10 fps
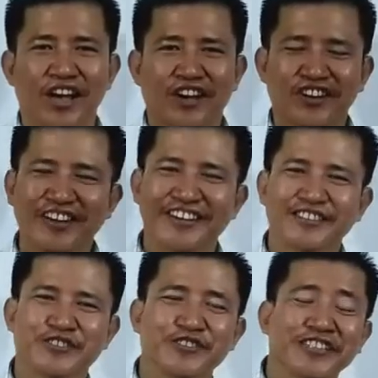Okay,
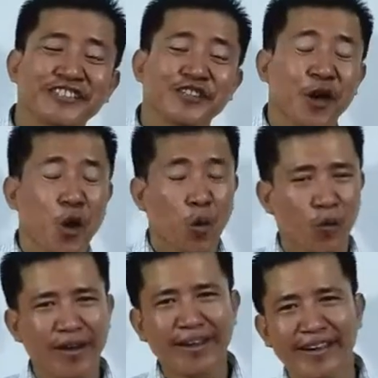students,
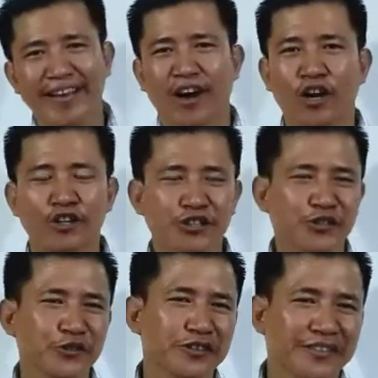we
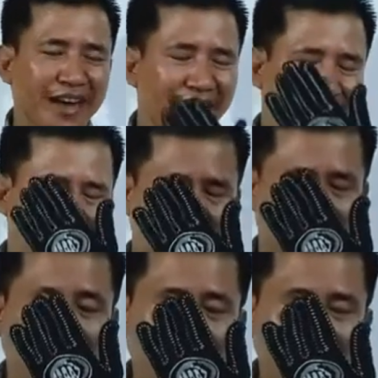understood that
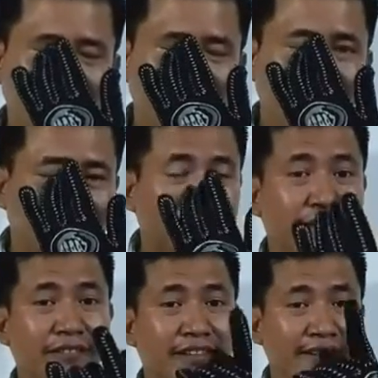solid,
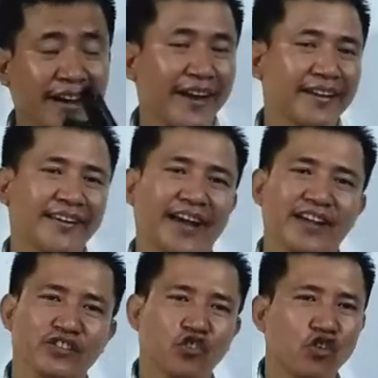liquid and
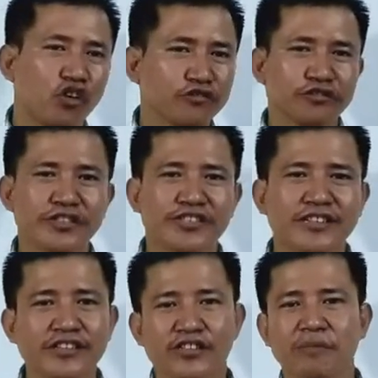gas, all three
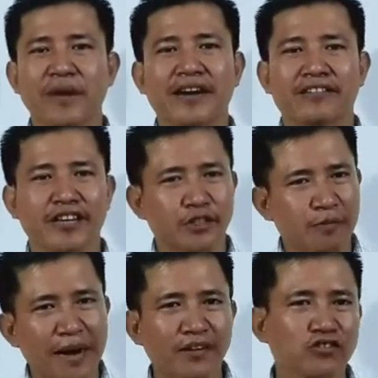states of matter
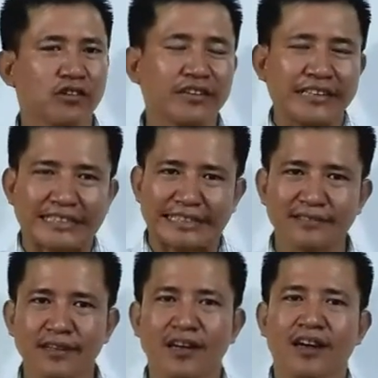expands on
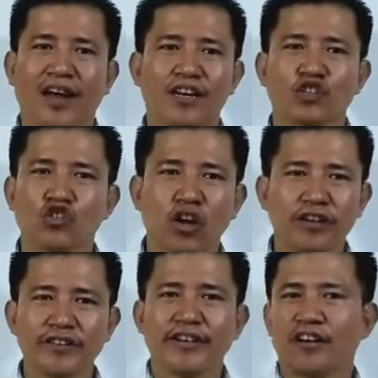heating, and
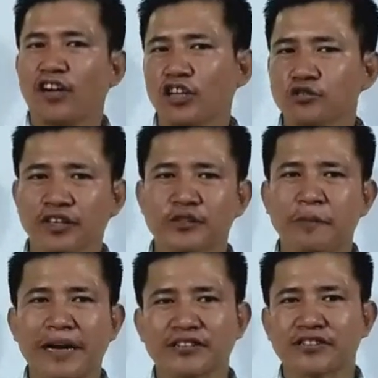solid also
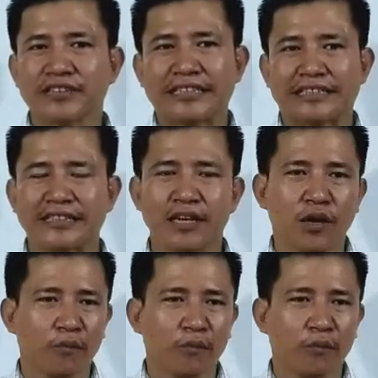expands on heating.